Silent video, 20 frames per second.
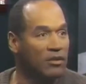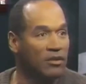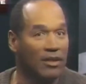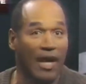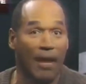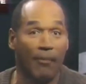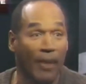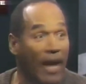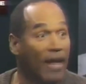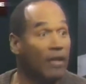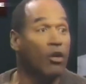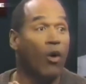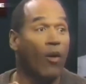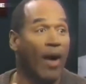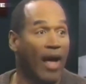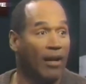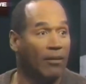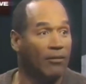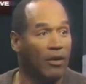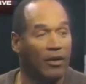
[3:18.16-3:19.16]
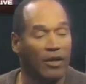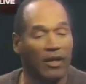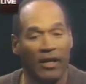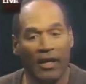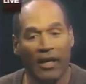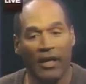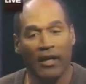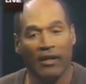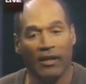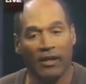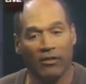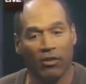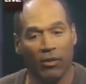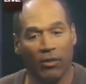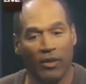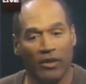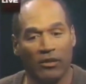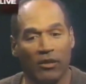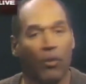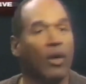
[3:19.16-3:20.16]
went on to have a storied
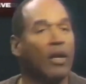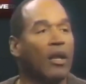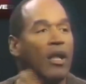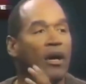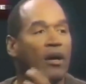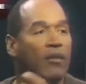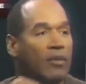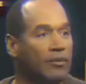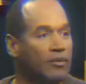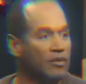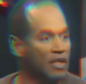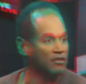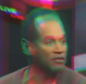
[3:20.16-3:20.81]
career in the NFL,